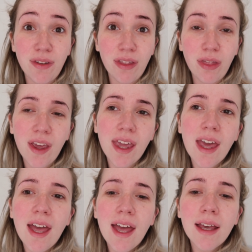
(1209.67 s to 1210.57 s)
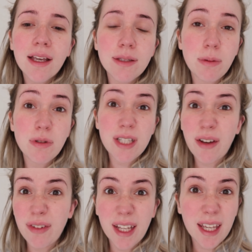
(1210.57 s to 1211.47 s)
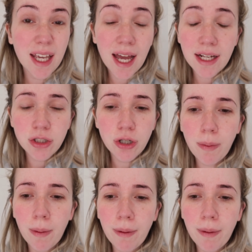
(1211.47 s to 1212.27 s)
filthy because we were just having like a catch up.